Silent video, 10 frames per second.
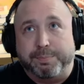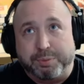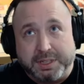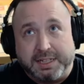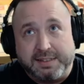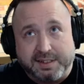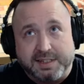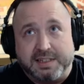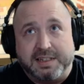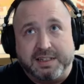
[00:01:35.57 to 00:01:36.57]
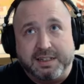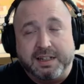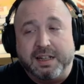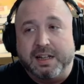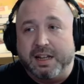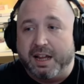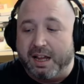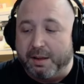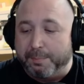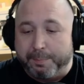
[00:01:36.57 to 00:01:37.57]
listen.
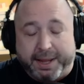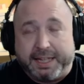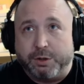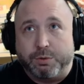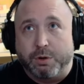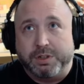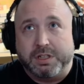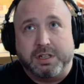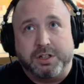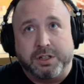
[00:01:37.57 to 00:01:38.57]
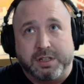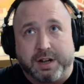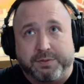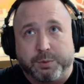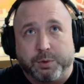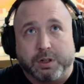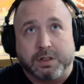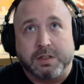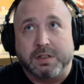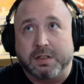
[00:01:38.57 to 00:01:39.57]
Make your own decisions
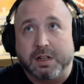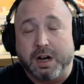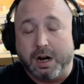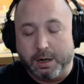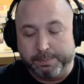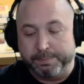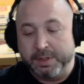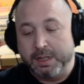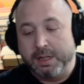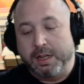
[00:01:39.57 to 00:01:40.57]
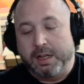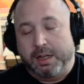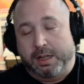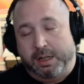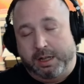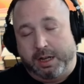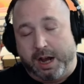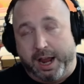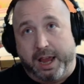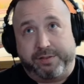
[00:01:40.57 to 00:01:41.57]
afterwards. I
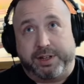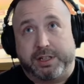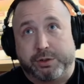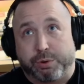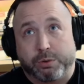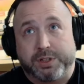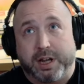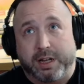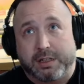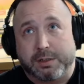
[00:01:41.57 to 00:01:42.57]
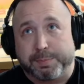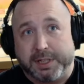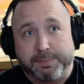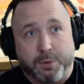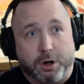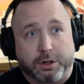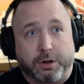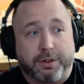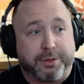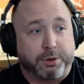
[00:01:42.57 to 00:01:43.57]
have a TROTEC SPEEDMARKER
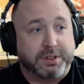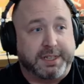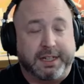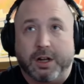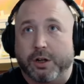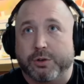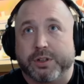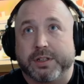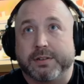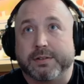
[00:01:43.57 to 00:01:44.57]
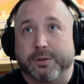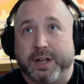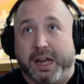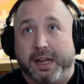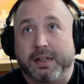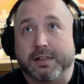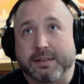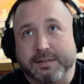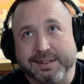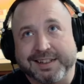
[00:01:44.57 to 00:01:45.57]
1300. Okay,
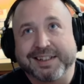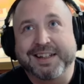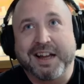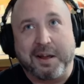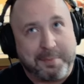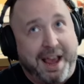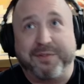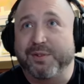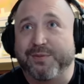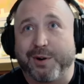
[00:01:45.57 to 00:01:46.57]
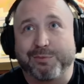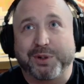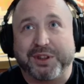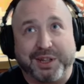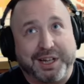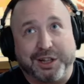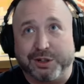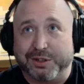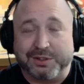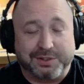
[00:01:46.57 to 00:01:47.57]
I'm having fun with it. It
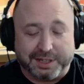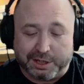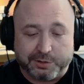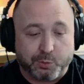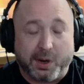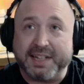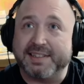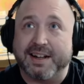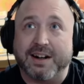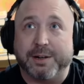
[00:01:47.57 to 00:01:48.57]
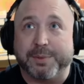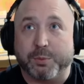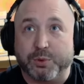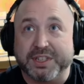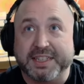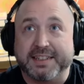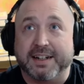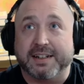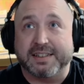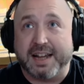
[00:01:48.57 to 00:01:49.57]
looks like a great time. It really
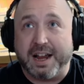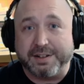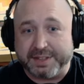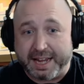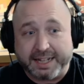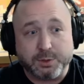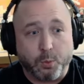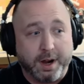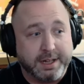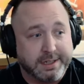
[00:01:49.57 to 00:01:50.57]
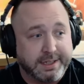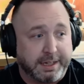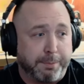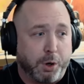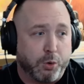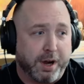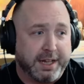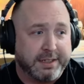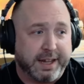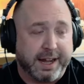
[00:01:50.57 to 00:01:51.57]
does. I have the X, Y, and Z motorized
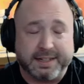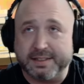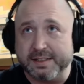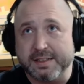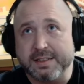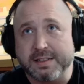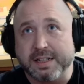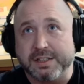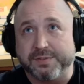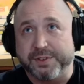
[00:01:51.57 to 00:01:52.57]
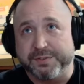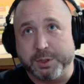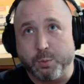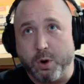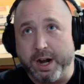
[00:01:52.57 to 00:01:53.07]
axis. It's a 50 watt.